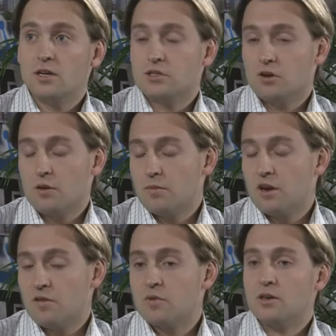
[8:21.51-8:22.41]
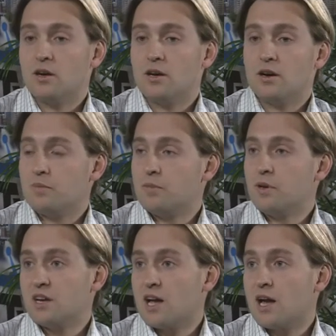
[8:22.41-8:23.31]
So i have been, uh, been
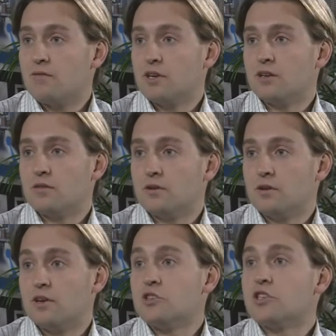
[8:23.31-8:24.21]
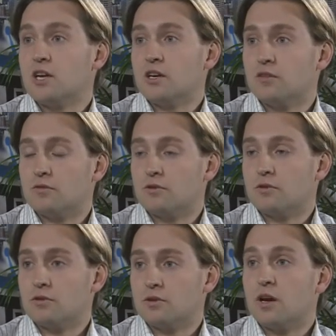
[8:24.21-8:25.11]
a big advocate of, of educating and
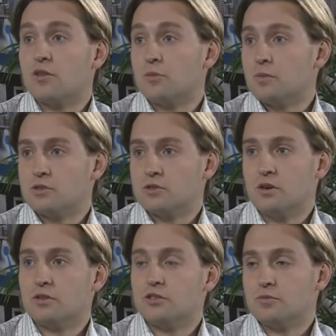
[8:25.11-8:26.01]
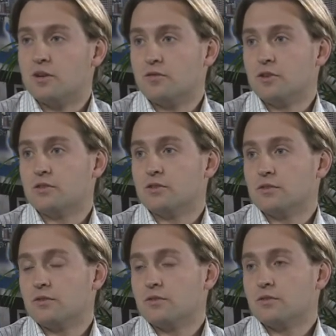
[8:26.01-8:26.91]
furthering other people's knowledge in my how, field. How
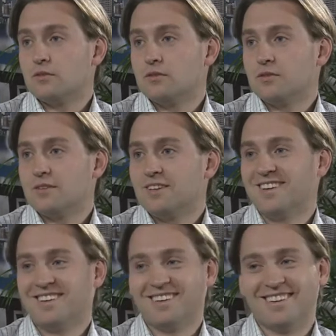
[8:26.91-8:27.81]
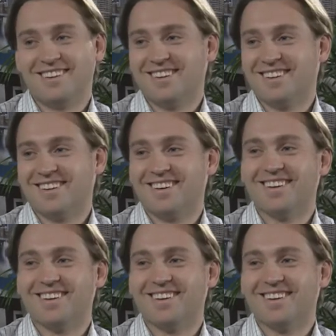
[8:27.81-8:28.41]
do you detect a marijuana grow